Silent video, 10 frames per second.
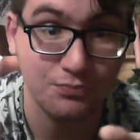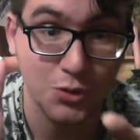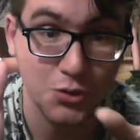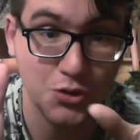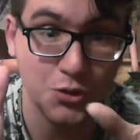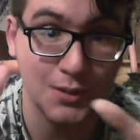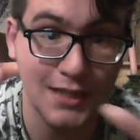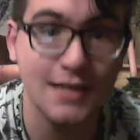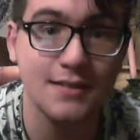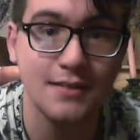to
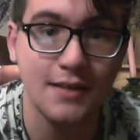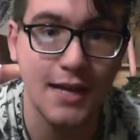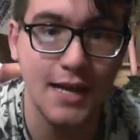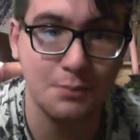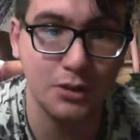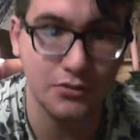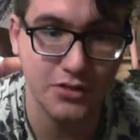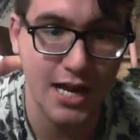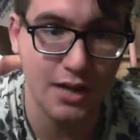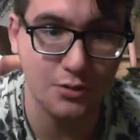get a book of
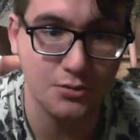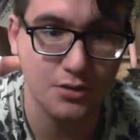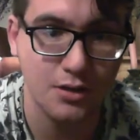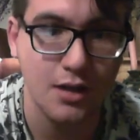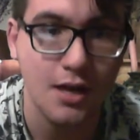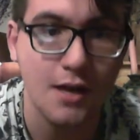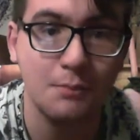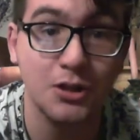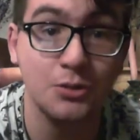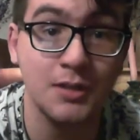shadows,
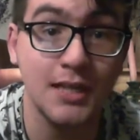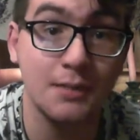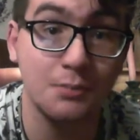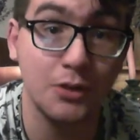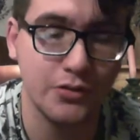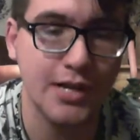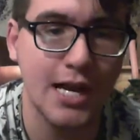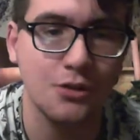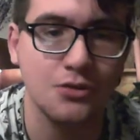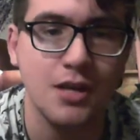but you need a book of
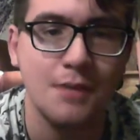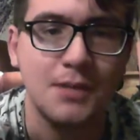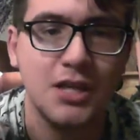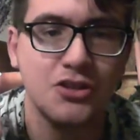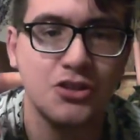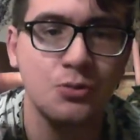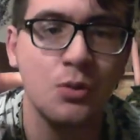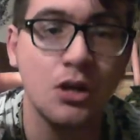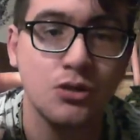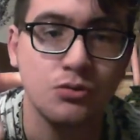shadows because you
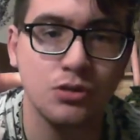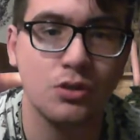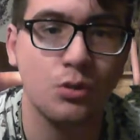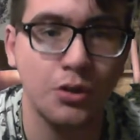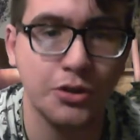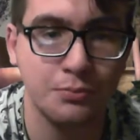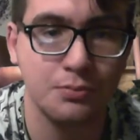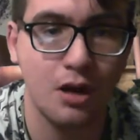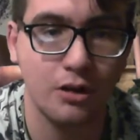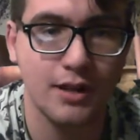want to record your
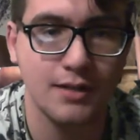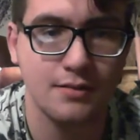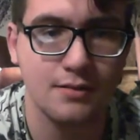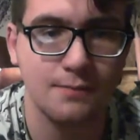progress.